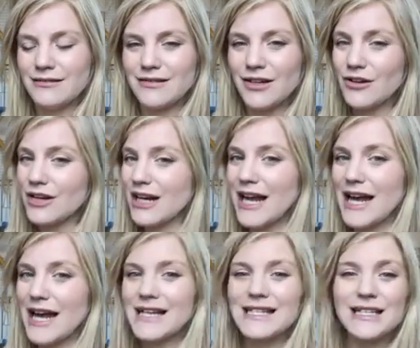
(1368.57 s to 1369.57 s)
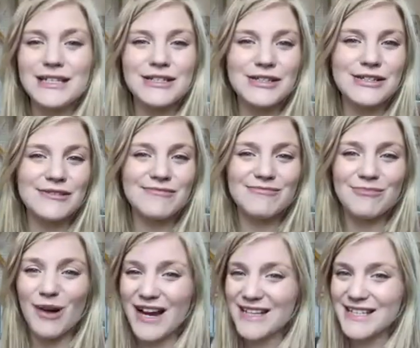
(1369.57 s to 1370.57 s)
go to classes
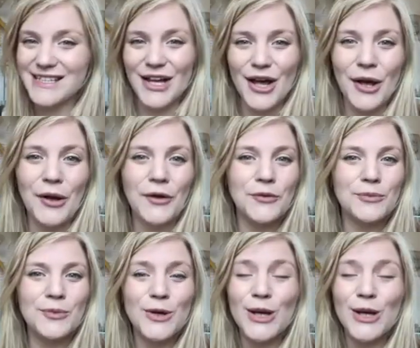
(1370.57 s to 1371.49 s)
practice at home